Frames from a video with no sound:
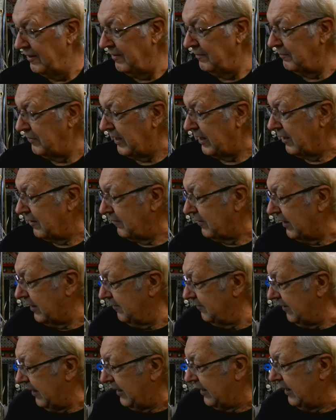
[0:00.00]
But anyway,
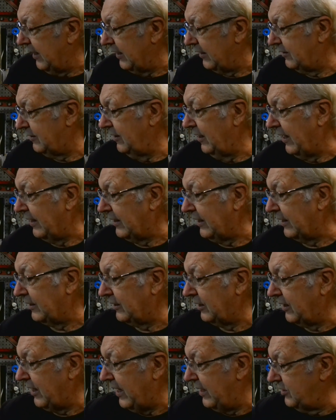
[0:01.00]
I got
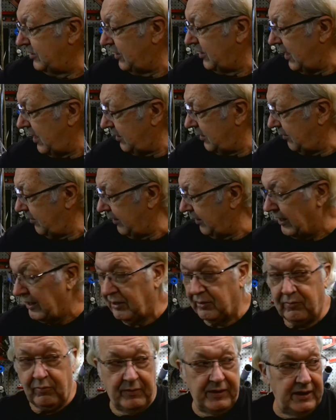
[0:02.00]
the guy's shocks. I got
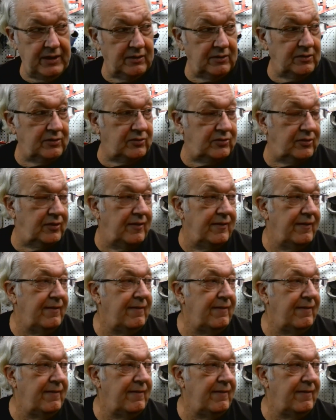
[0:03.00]
his wheels.